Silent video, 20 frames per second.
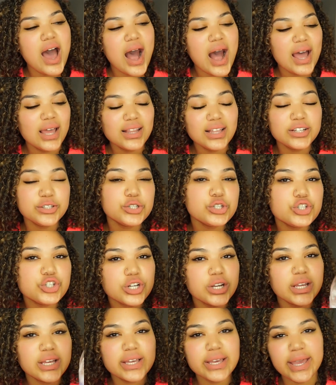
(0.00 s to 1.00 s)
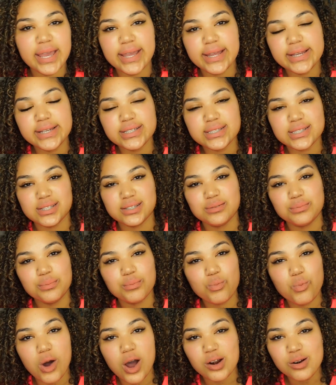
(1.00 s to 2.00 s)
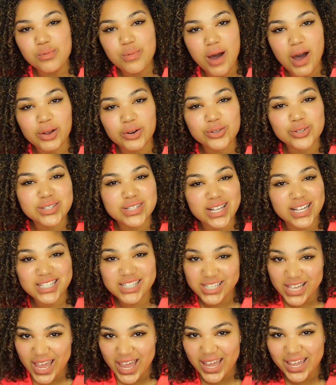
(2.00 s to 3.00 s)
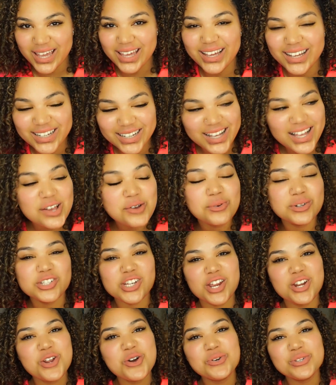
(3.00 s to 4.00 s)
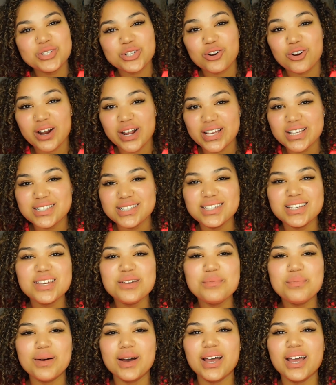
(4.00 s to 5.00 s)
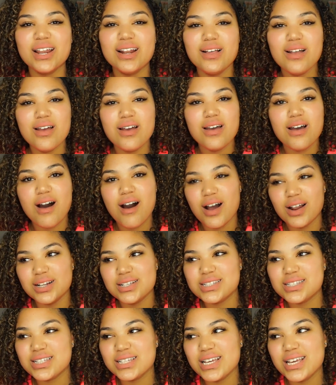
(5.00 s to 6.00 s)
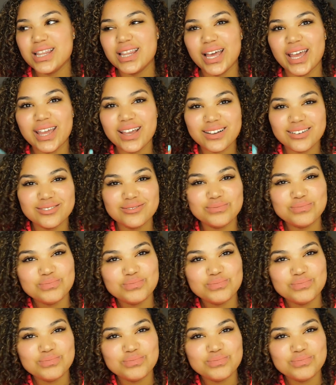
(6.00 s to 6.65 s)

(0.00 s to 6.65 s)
I like to drink 8 water bottles a day, which I know is crazy, but honestly, like,